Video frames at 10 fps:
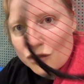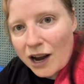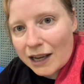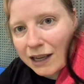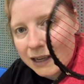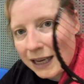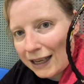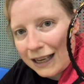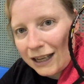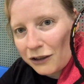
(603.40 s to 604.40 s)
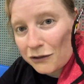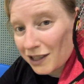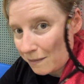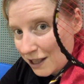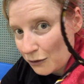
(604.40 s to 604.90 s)
racket, and, you know, if
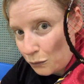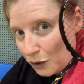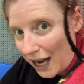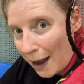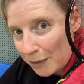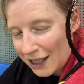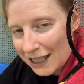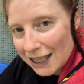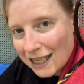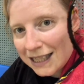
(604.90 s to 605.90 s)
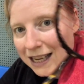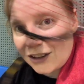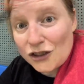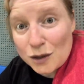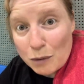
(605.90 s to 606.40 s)
something would happen to this, I'll
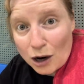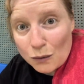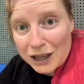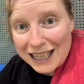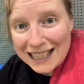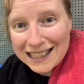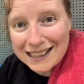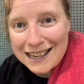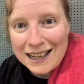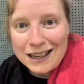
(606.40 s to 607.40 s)
just borrow one of his.